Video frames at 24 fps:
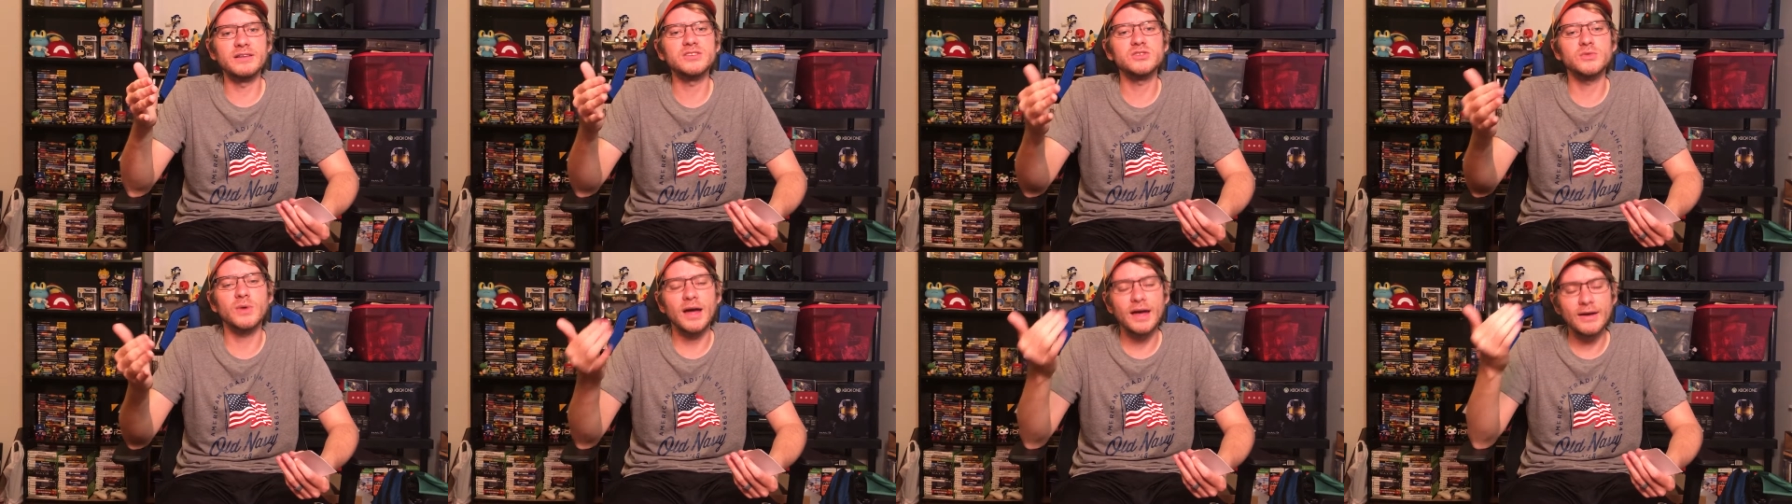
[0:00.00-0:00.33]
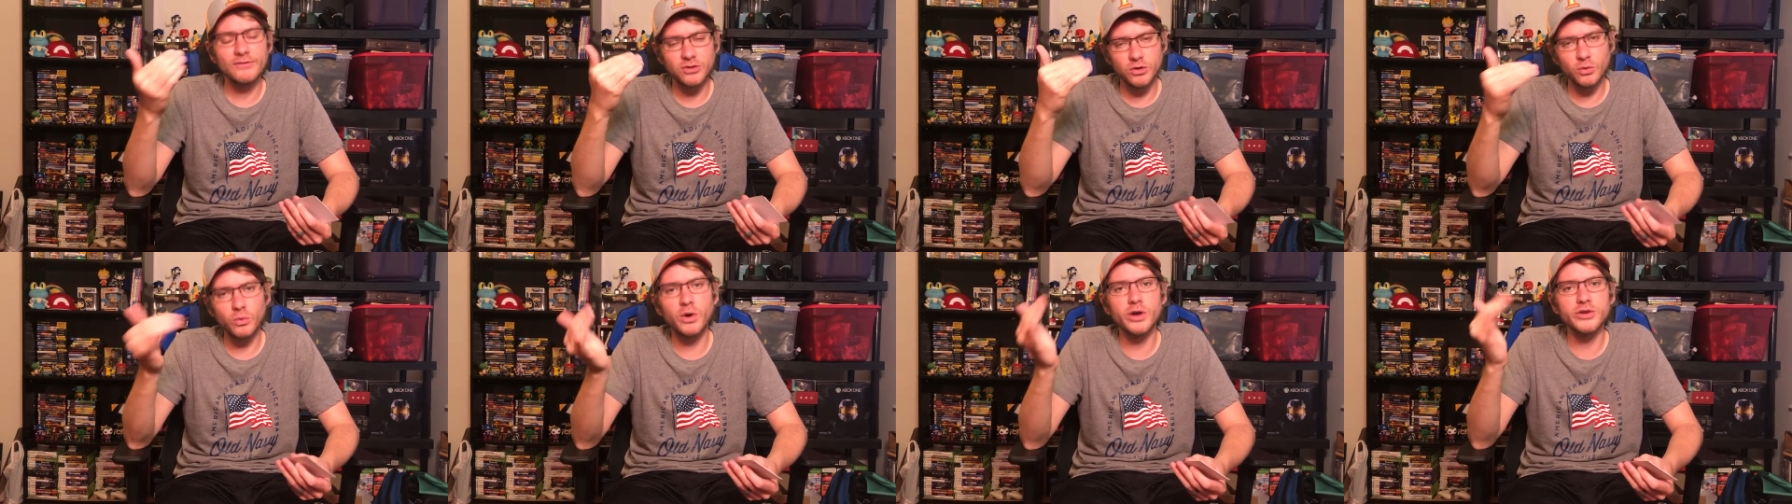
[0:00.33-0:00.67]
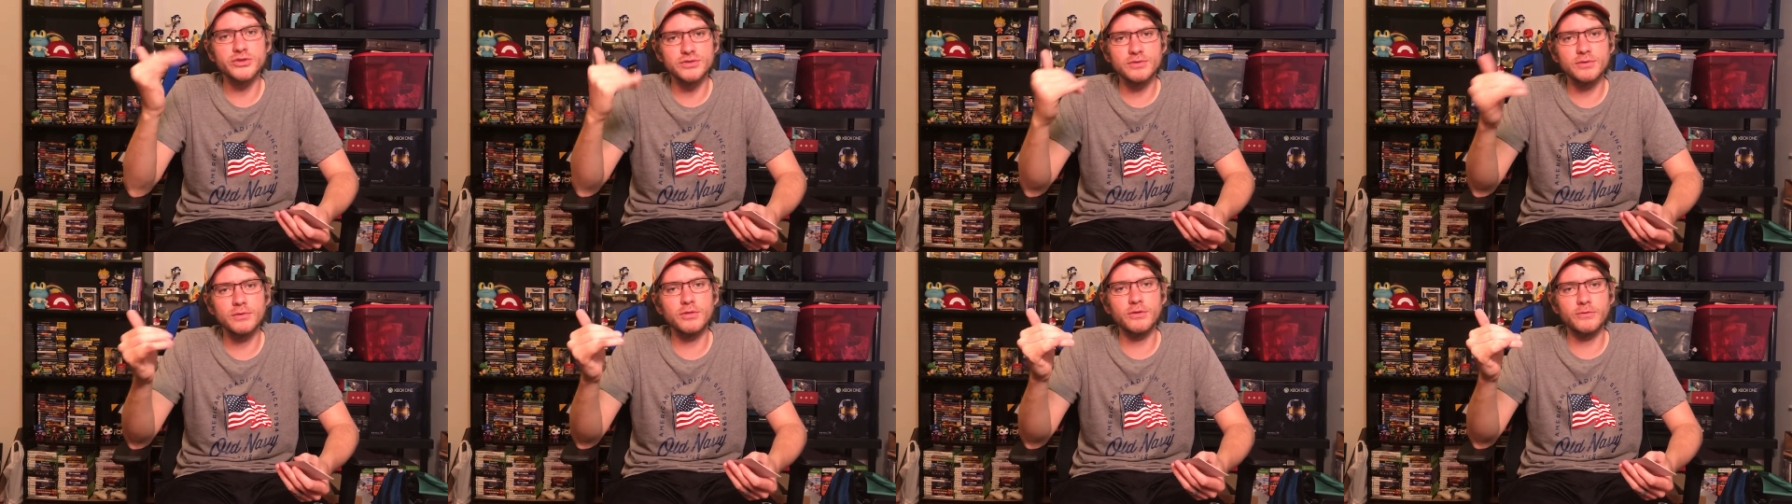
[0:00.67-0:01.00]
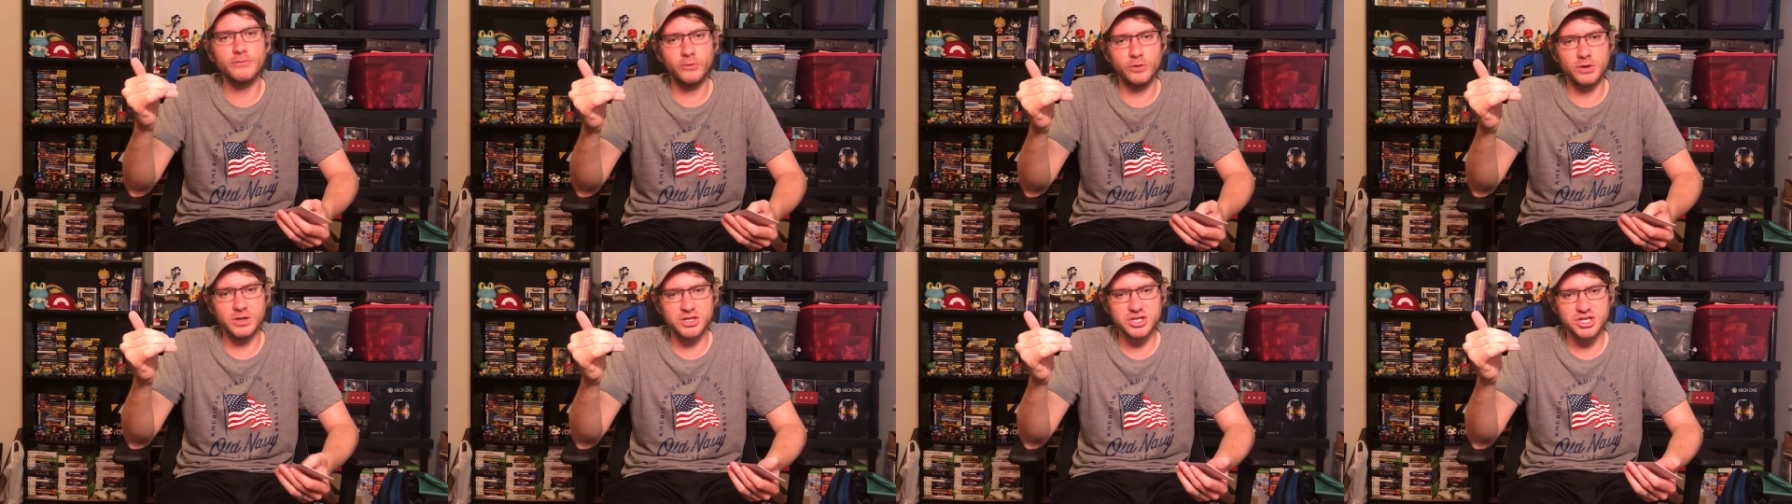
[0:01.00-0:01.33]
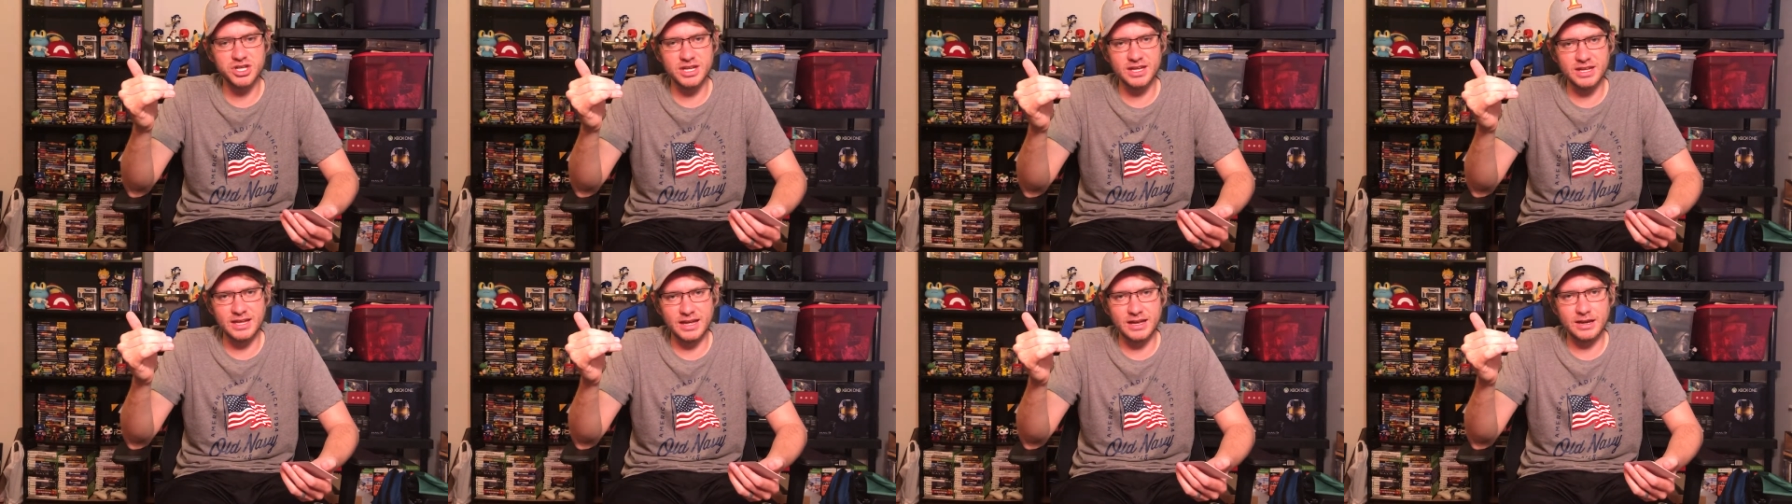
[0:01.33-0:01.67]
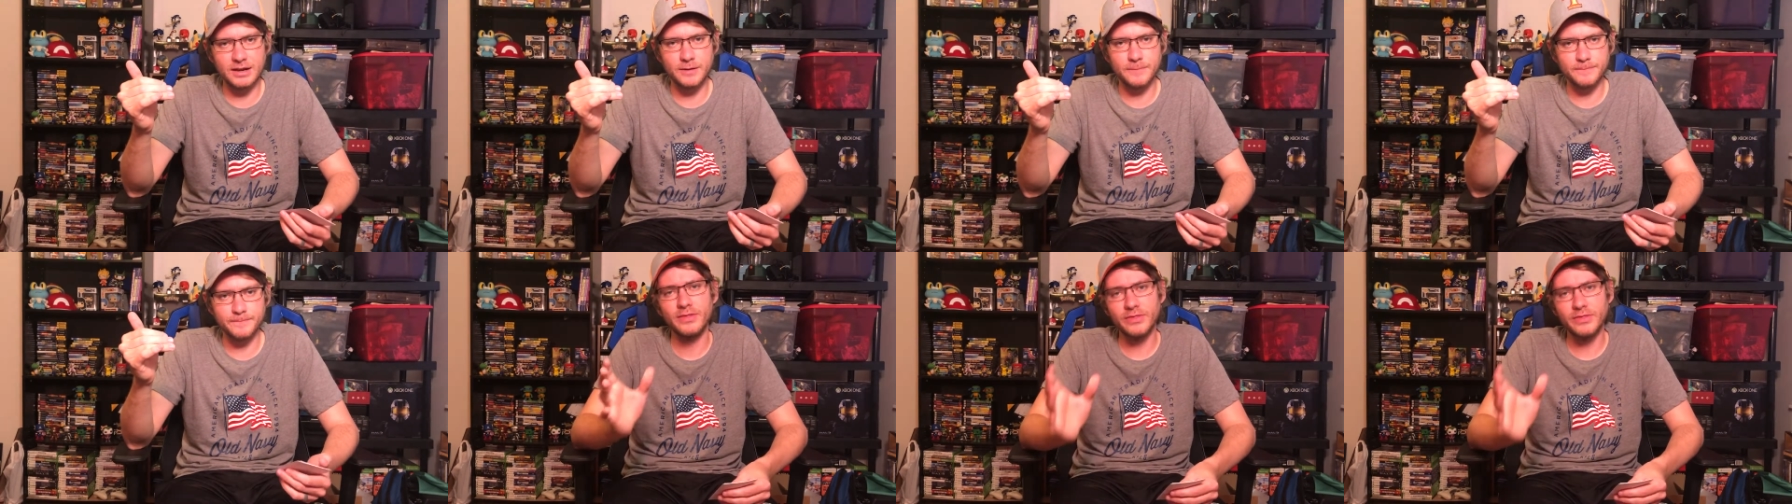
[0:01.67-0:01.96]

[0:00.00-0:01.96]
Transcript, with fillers: so I have to watch through the footage again.